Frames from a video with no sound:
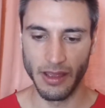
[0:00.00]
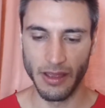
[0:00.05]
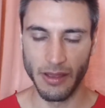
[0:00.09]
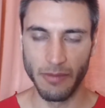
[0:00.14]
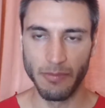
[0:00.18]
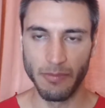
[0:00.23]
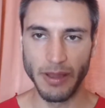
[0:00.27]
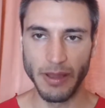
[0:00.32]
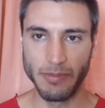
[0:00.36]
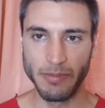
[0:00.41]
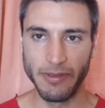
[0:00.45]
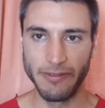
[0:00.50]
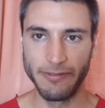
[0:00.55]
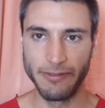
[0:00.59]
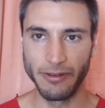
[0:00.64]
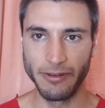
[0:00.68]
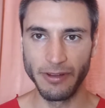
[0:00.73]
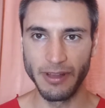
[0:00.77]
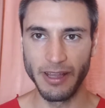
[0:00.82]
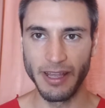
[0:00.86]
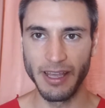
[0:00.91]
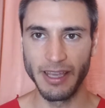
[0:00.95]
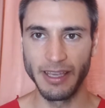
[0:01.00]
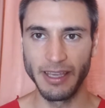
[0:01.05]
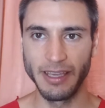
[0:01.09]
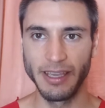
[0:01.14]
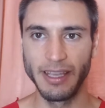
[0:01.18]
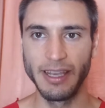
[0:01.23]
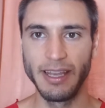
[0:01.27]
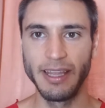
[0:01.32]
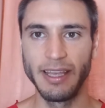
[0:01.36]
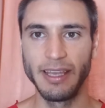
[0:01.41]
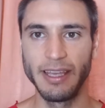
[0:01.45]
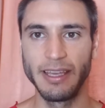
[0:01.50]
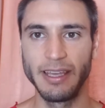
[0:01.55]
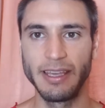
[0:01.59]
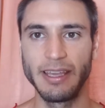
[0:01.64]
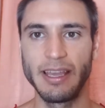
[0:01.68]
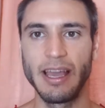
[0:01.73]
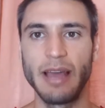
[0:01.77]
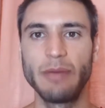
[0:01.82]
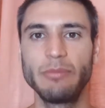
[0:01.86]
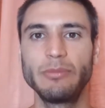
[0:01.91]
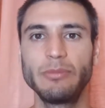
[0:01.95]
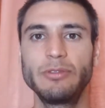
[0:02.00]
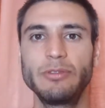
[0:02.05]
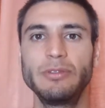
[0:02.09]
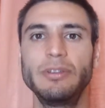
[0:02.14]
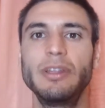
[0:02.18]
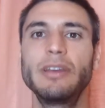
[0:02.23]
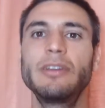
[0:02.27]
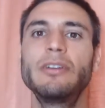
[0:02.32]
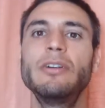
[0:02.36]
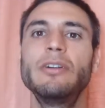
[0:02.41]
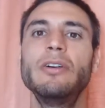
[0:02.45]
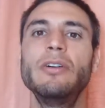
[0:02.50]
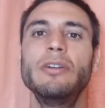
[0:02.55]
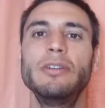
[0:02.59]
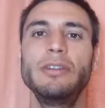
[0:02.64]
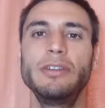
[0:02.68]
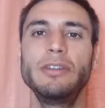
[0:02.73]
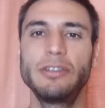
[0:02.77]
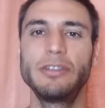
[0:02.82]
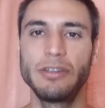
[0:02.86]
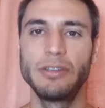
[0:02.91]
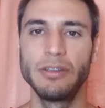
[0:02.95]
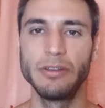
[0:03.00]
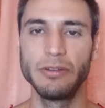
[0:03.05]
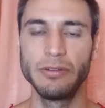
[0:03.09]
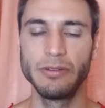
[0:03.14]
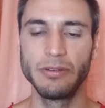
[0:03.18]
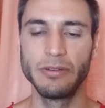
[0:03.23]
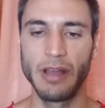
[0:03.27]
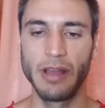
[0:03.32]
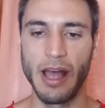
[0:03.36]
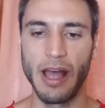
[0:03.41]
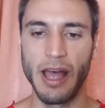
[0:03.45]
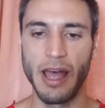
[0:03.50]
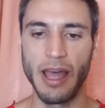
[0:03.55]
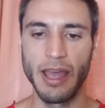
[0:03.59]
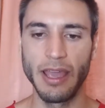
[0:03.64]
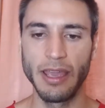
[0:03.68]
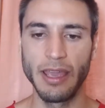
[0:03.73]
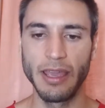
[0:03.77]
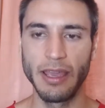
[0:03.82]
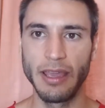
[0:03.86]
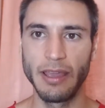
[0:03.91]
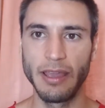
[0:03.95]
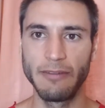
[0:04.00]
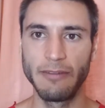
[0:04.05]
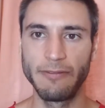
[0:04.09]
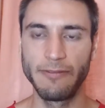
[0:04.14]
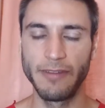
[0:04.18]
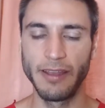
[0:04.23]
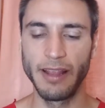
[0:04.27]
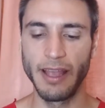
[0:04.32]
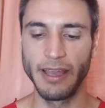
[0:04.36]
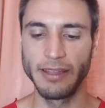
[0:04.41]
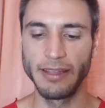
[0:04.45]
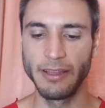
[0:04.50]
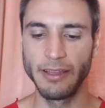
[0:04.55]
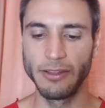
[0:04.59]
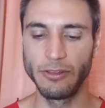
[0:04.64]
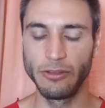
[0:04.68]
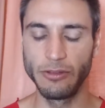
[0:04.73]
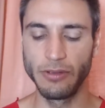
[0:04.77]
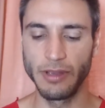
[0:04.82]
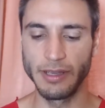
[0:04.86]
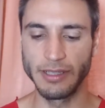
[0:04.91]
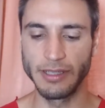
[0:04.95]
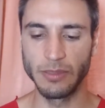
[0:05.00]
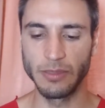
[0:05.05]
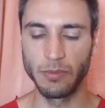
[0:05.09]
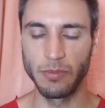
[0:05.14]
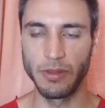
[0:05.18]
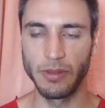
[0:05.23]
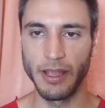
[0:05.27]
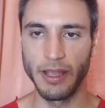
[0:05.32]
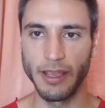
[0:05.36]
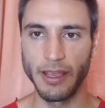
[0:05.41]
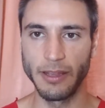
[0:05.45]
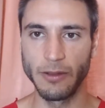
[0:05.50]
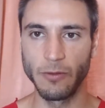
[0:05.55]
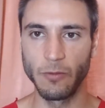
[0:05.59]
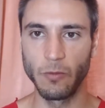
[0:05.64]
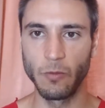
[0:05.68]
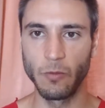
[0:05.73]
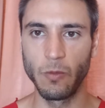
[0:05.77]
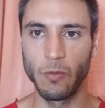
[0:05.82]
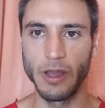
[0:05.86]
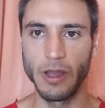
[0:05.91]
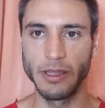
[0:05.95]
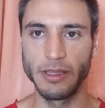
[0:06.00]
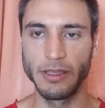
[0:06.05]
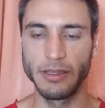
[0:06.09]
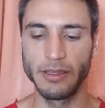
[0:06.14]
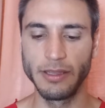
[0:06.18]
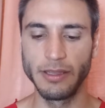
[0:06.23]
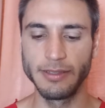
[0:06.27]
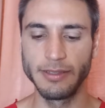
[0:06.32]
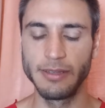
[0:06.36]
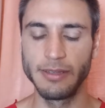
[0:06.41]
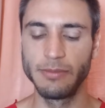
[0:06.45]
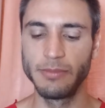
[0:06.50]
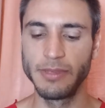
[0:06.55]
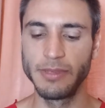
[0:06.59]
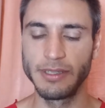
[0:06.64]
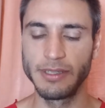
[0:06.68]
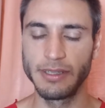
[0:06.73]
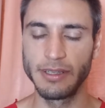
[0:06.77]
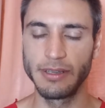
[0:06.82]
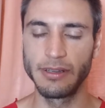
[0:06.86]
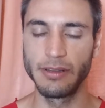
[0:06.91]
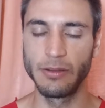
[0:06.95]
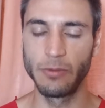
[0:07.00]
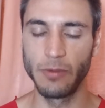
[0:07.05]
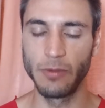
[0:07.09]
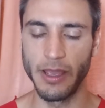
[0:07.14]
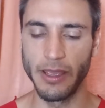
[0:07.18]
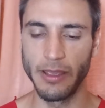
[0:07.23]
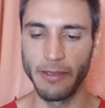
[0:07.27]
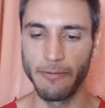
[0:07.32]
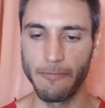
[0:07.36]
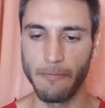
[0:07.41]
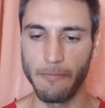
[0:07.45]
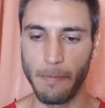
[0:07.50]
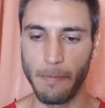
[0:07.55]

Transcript: But before I really come to the core issue, I feel I need to explain what it is the mystical way.